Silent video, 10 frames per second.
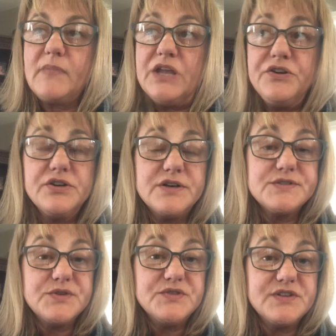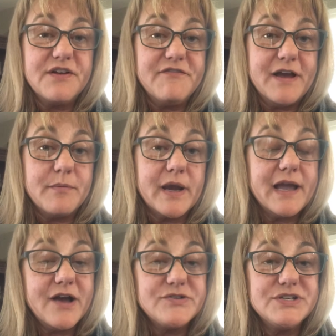You can also use it on fabric
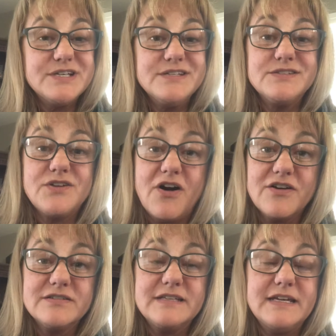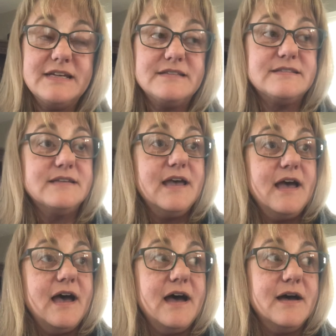couches, car seats,
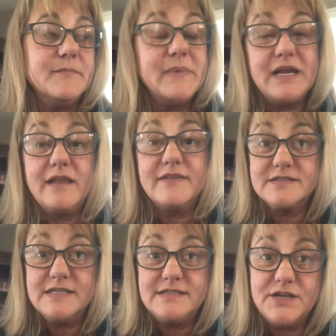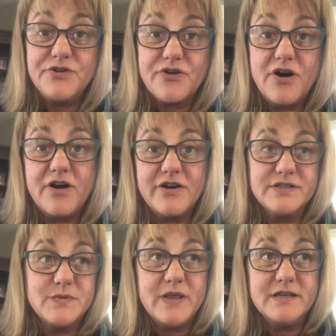meaning the seats in your car
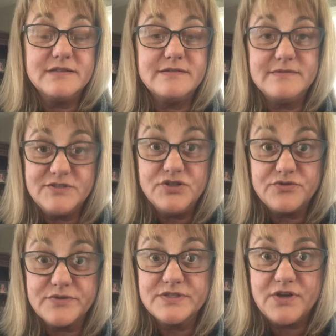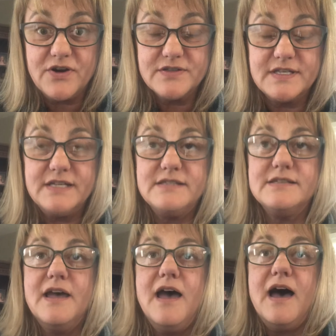as well as children's car
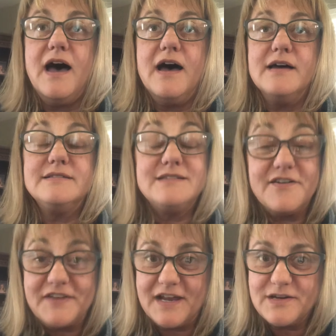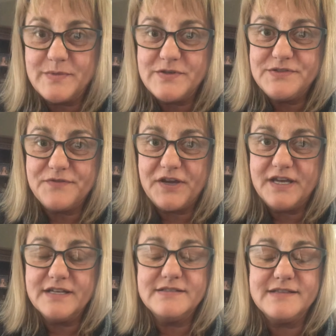seats, stuffed animals for
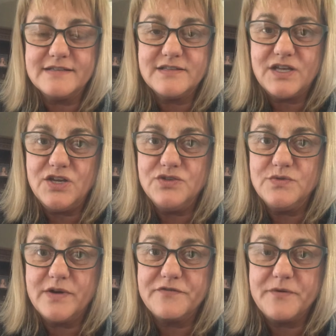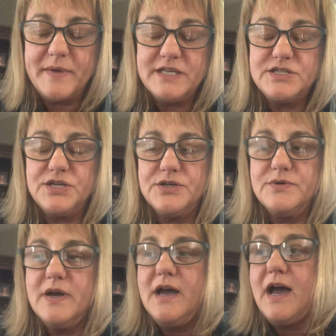kids. That's a huge one for me too.